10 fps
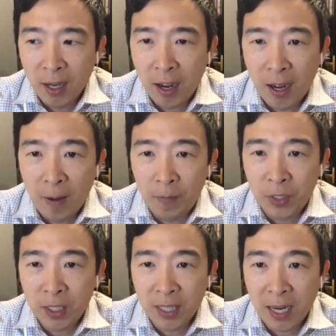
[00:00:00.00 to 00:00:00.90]

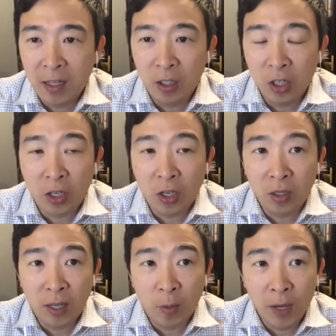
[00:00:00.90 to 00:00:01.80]
to say, look,
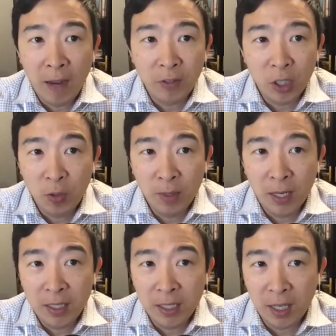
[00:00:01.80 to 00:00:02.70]
like we have to
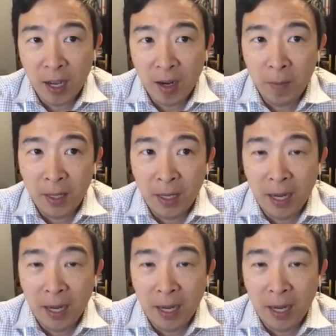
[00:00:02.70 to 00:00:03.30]
humanize the economy,